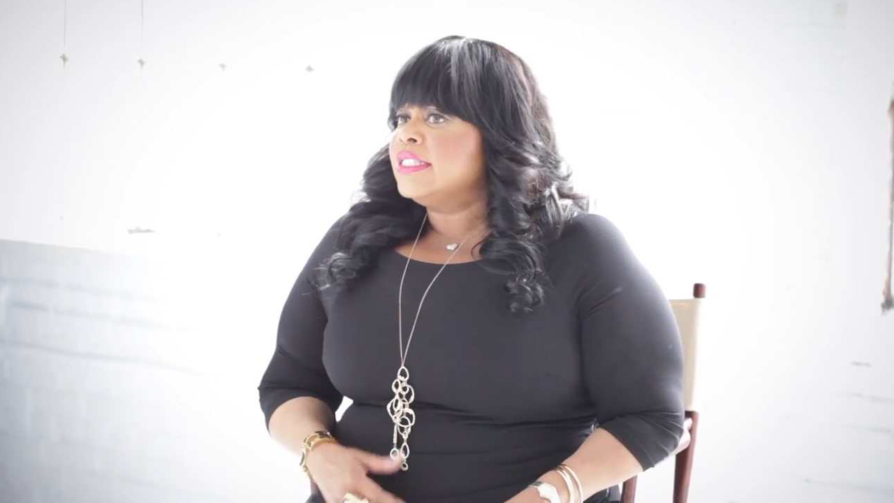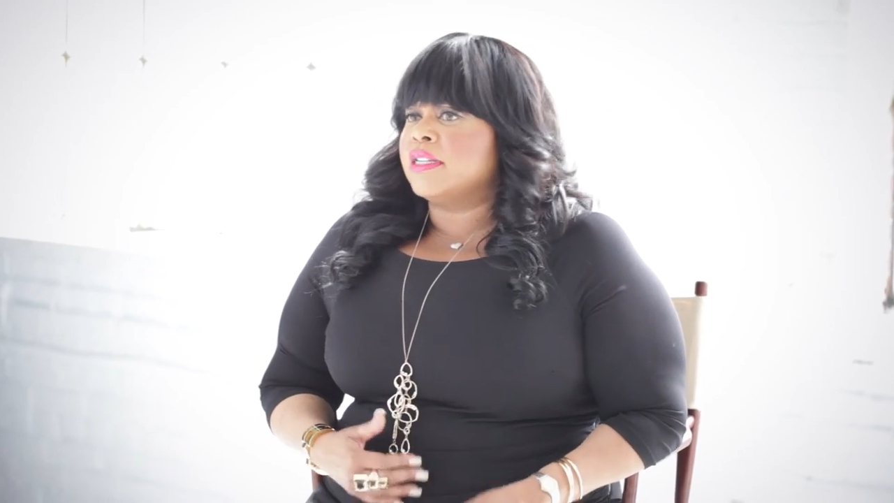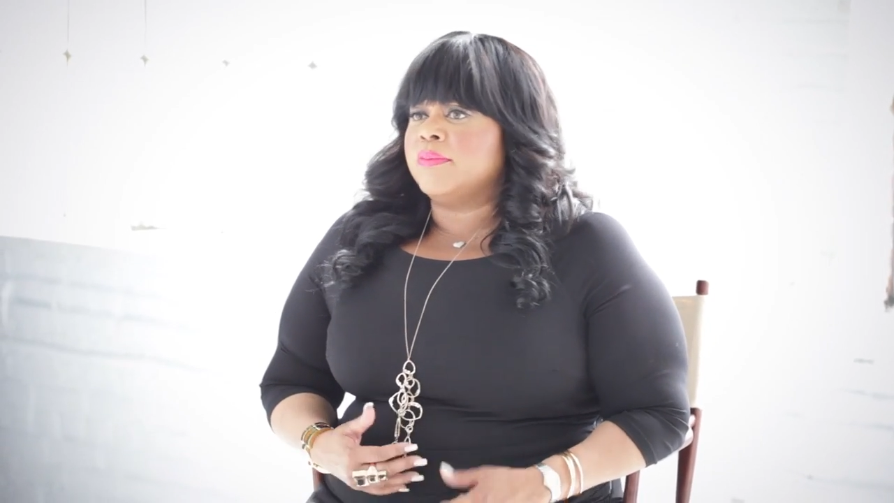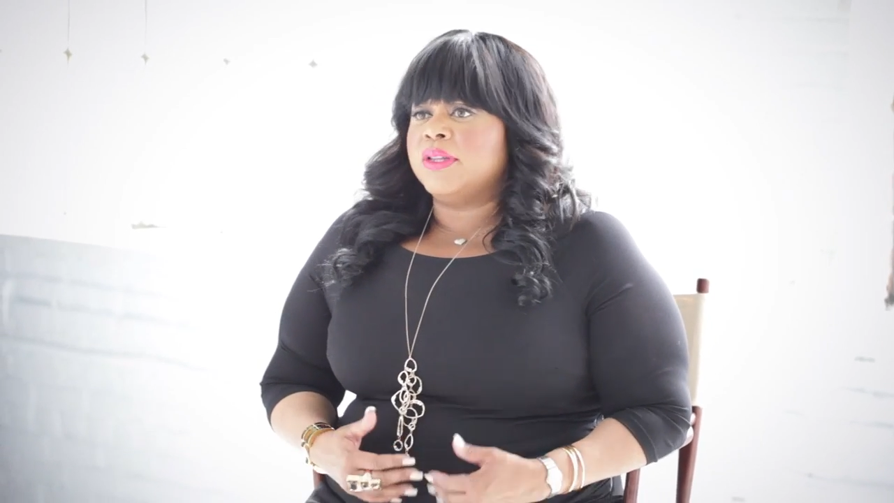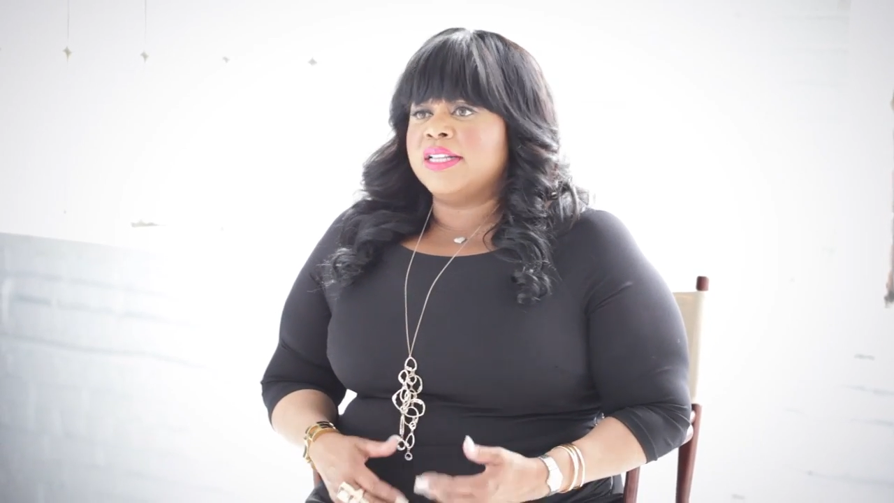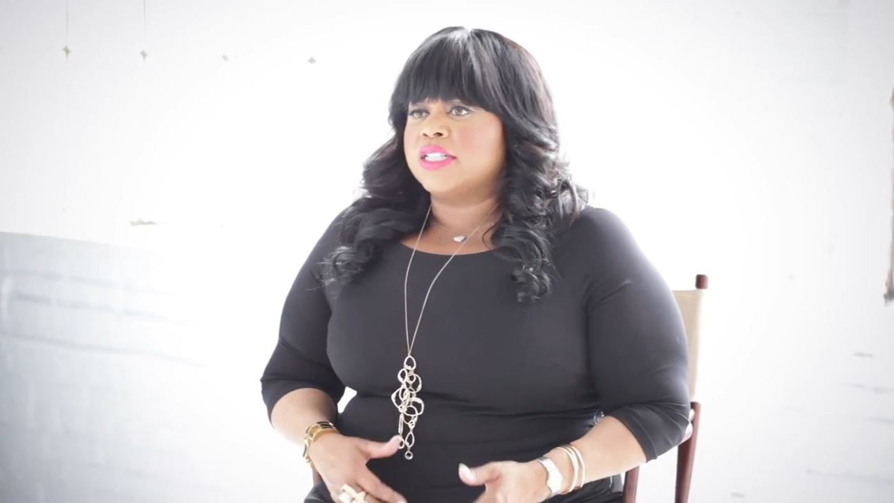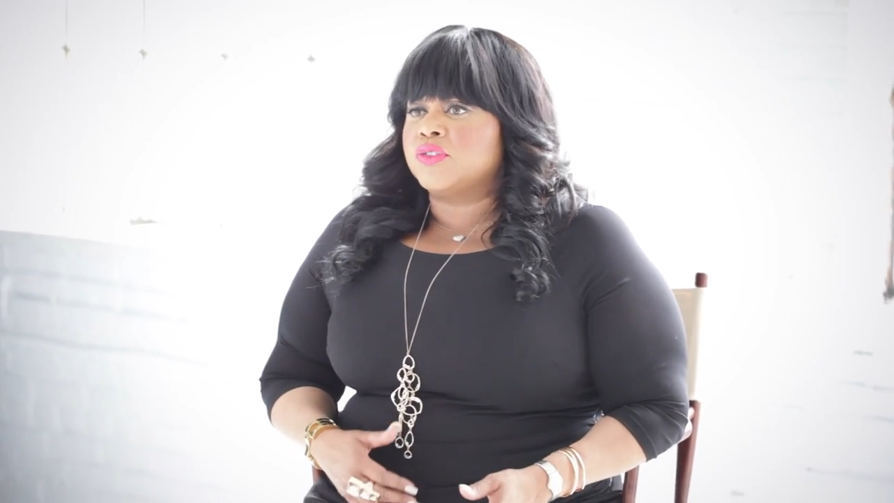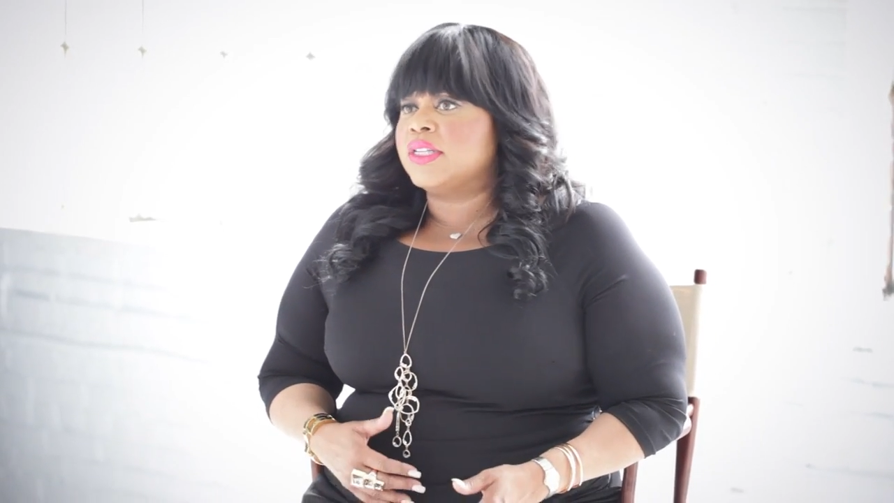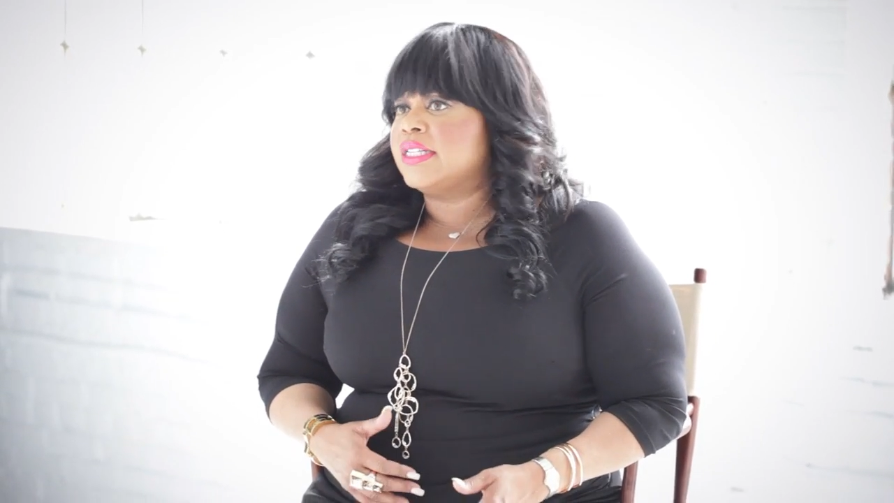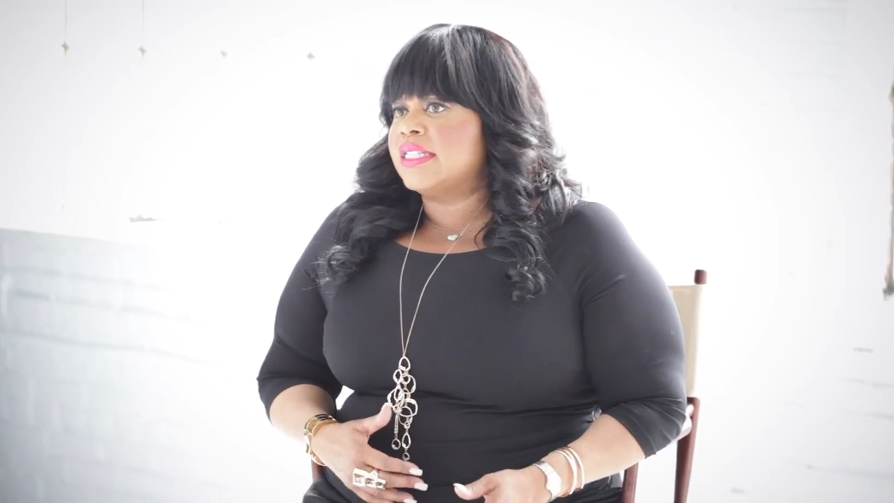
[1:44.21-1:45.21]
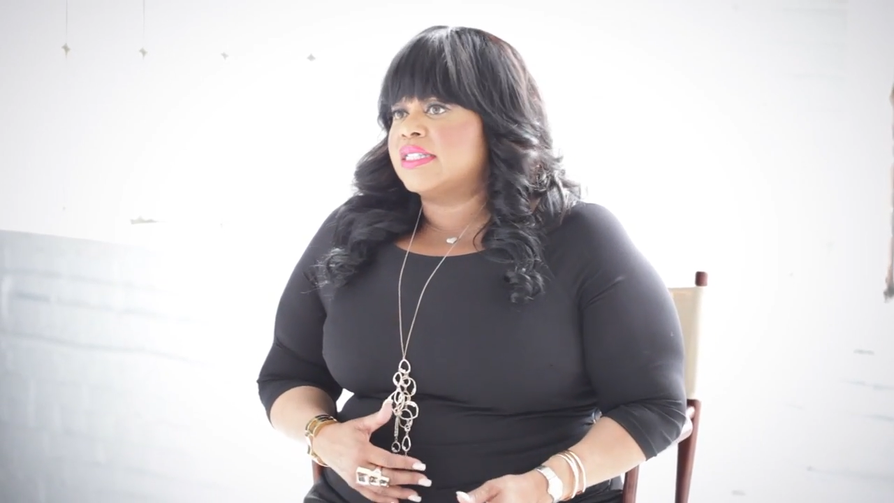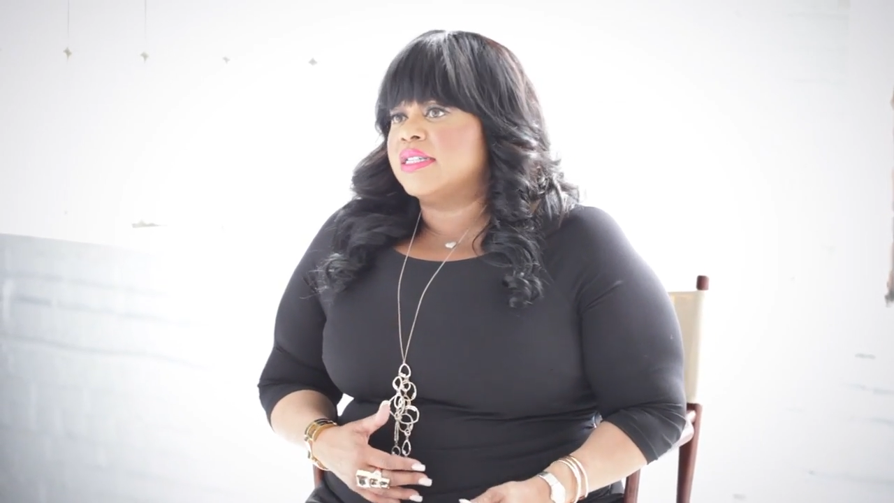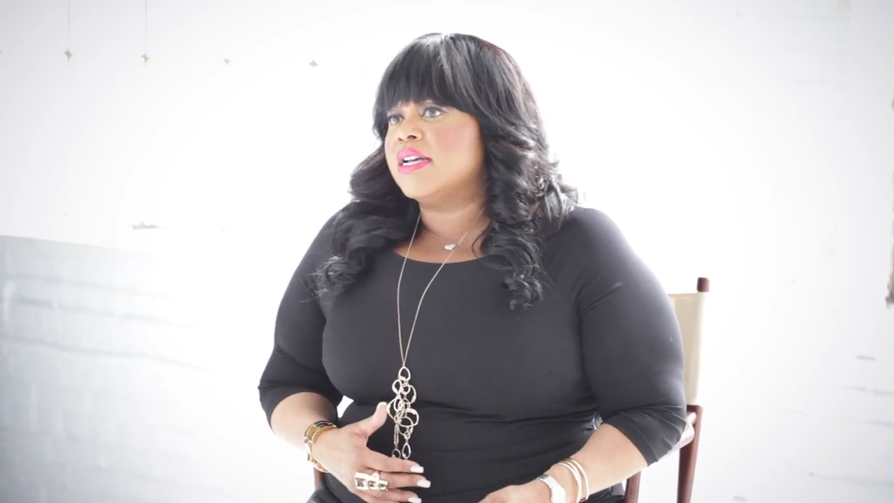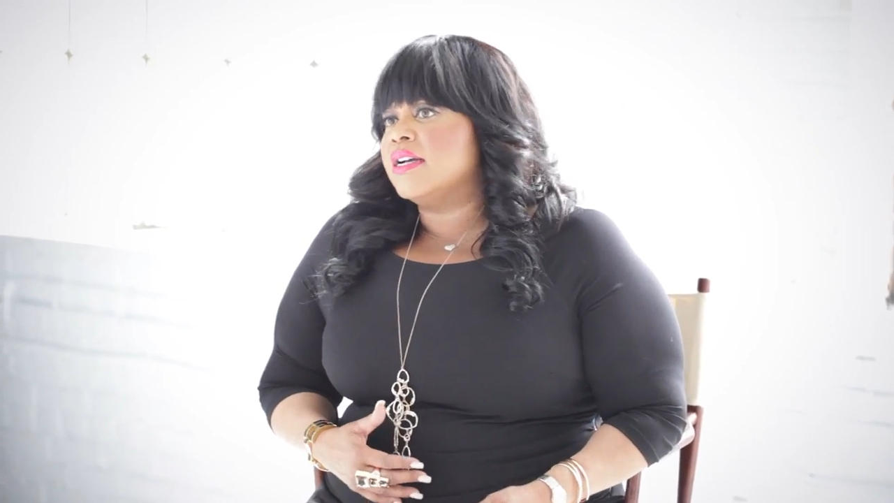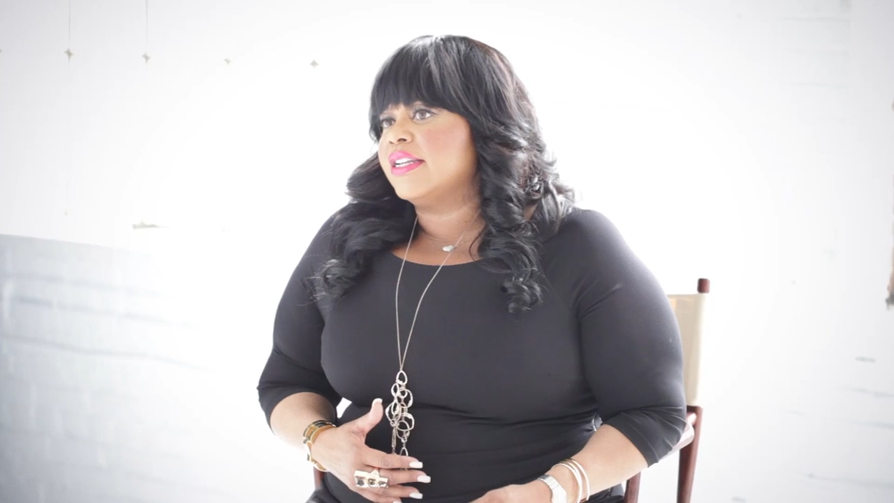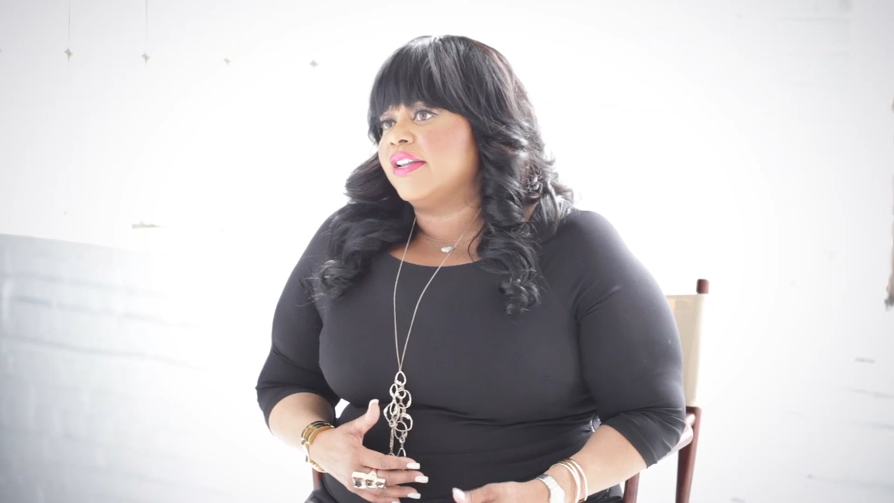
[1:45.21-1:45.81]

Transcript: something that's really snug